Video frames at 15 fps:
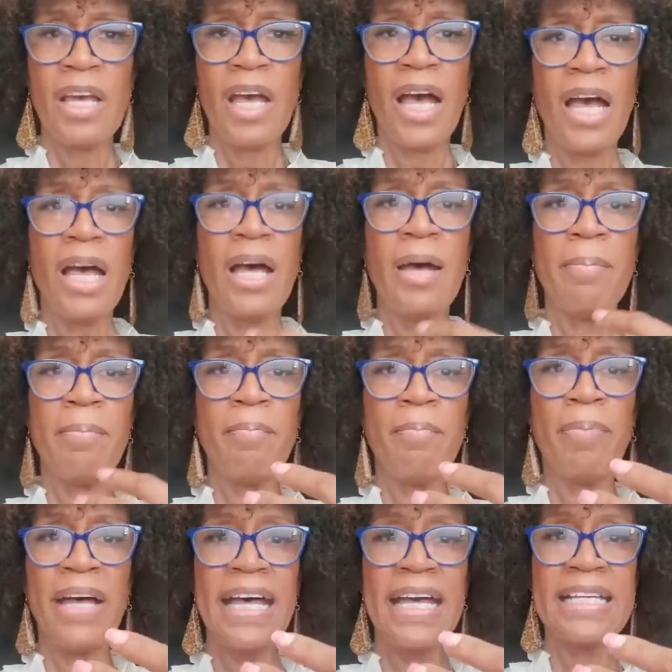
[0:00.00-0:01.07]

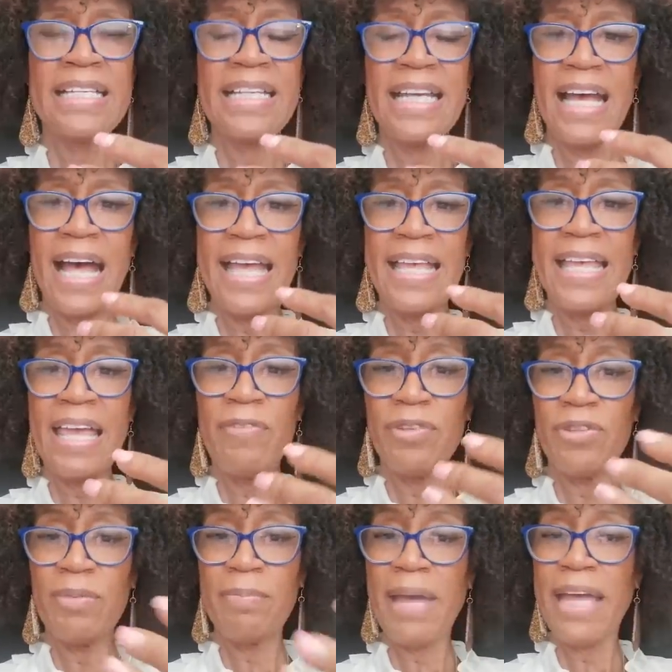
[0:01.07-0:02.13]
But I gave
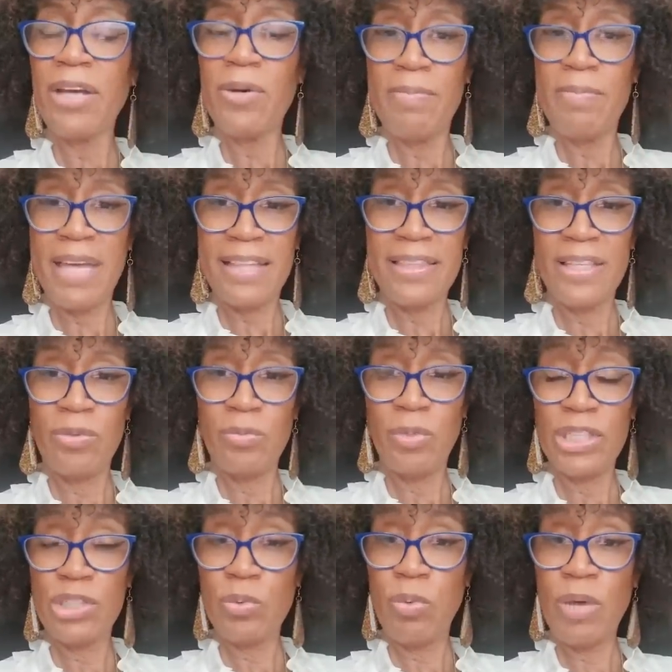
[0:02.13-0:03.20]
her the Michael method,
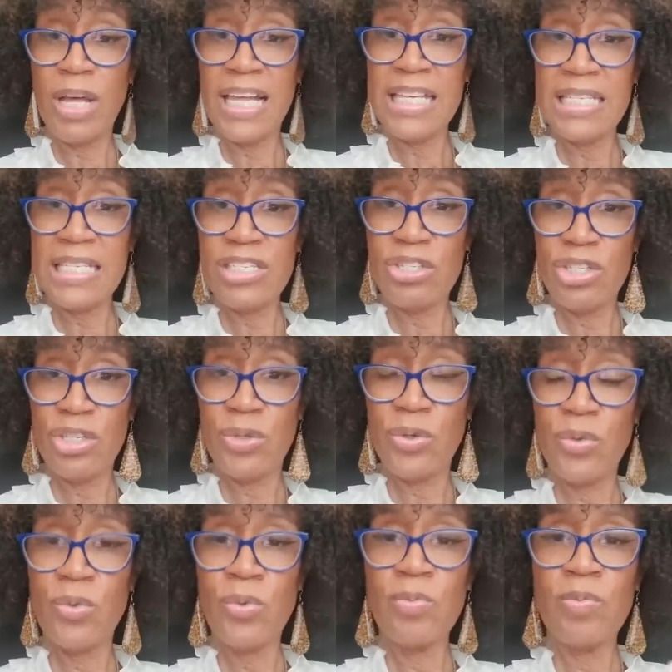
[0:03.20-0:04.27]
which was
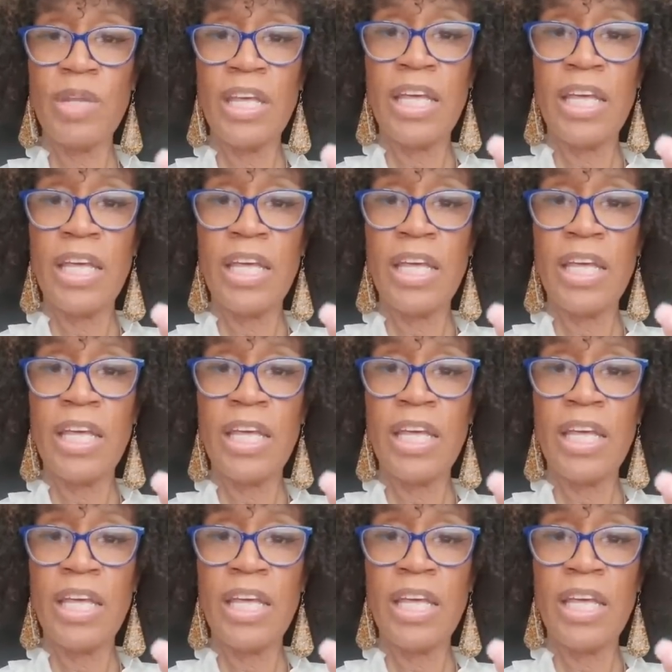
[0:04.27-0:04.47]
to,